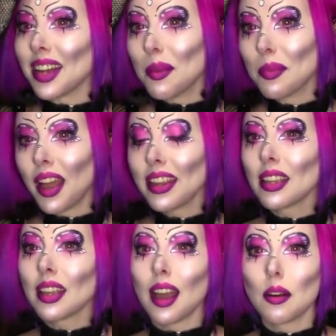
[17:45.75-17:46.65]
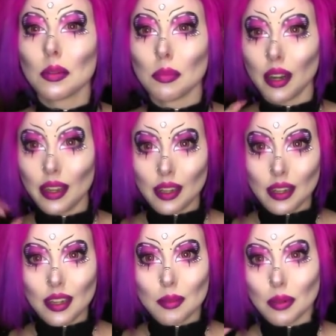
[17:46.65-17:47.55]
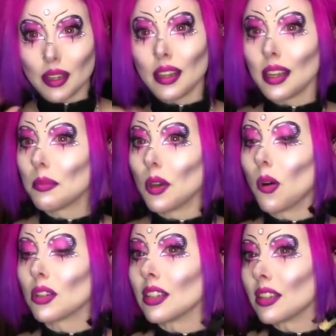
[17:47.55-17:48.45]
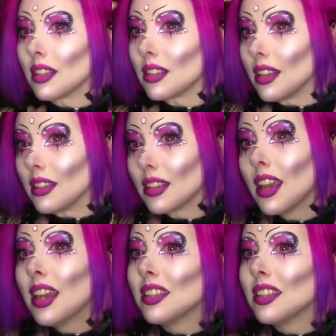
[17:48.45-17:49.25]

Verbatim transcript: I'm liking how completely obnoxious this is.